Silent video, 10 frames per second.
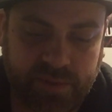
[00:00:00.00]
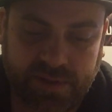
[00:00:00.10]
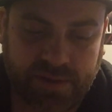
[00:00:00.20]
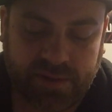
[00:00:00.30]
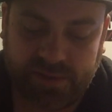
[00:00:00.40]

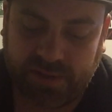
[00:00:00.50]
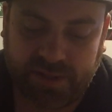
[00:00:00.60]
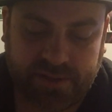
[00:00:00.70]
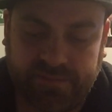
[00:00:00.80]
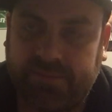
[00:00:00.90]
with card
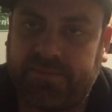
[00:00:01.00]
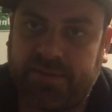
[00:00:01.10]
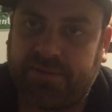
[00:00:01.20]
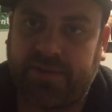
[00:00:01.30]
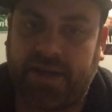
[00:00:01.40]
draw.
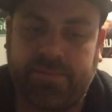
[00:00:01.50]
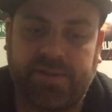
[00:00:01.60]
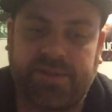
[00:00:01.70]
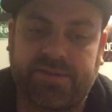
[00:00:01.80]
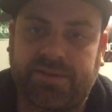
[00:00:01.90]
It's
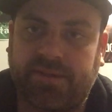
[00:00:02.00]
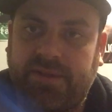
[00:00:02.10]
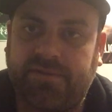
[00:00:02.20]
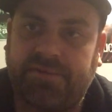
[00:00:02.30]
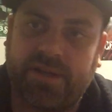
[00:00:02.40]
fabulous.
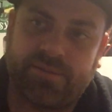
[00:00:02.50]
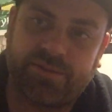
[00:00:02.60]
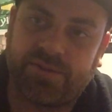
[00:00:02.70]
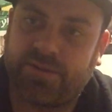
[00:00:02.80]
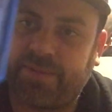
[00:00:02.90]
All right, Vanquisher's